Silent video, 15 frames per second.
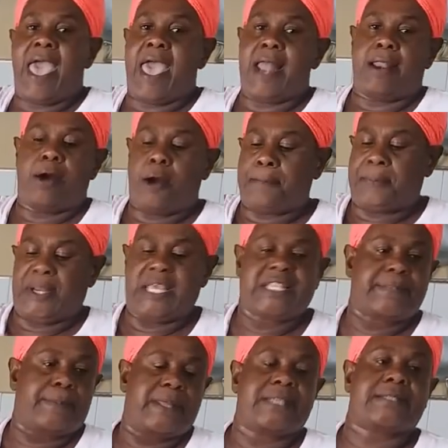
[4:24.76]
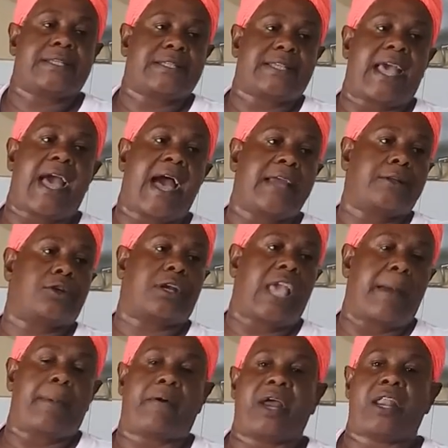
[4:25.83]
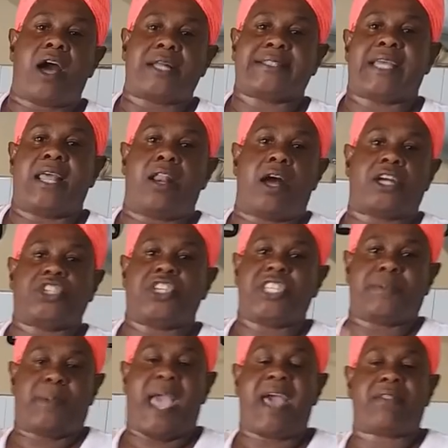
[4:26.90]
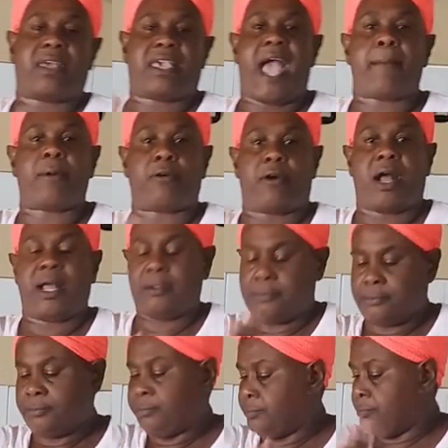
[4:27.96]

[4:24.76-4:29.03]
Hello, please to say hi to camera daughter-in-law. She's behind the camera.